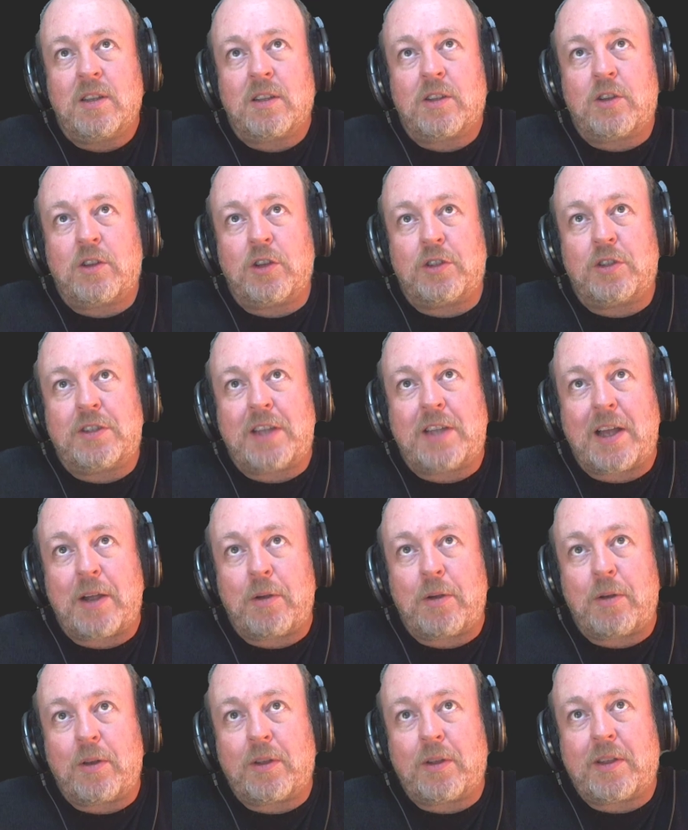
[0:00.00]
cut
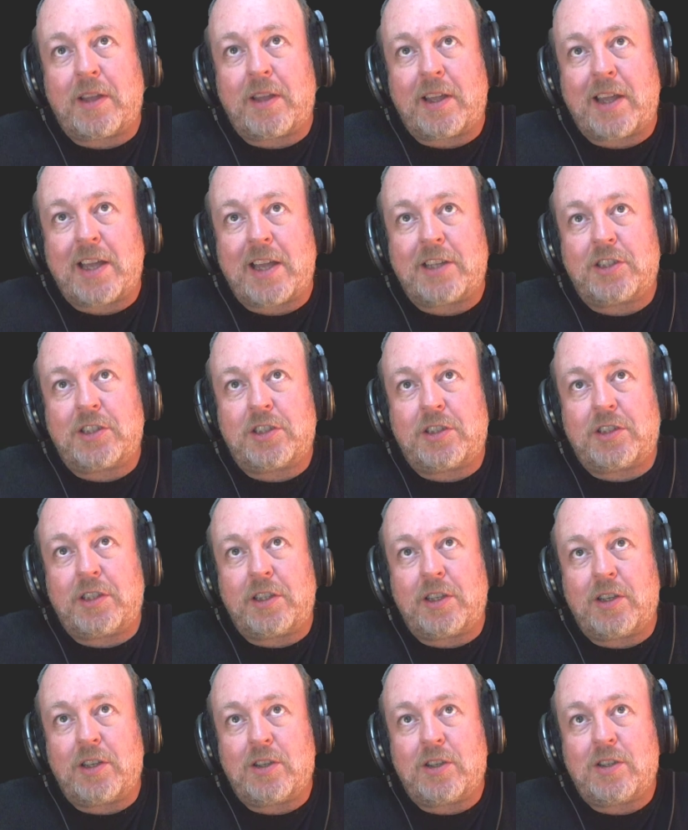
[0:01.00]
out looking edge to
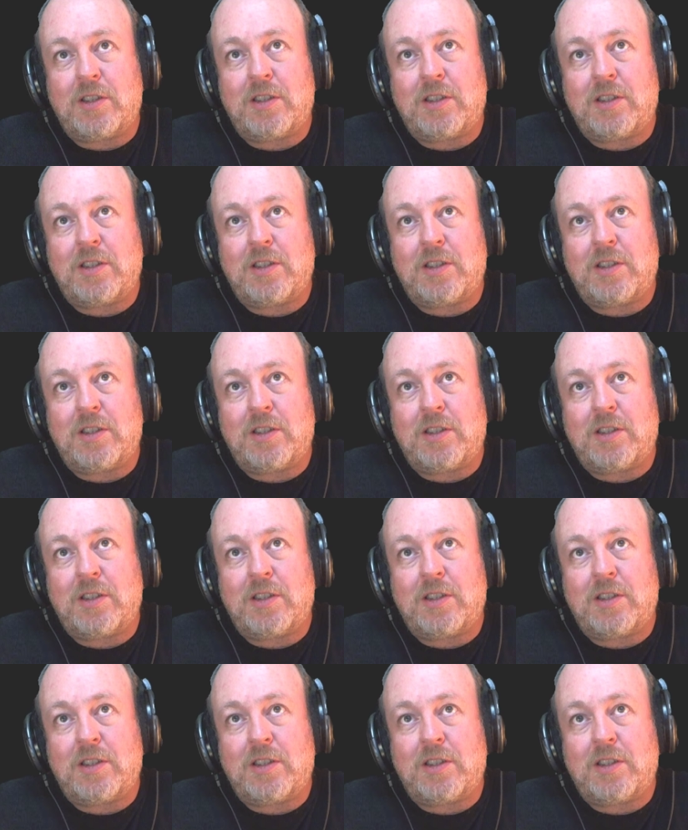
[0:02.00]
your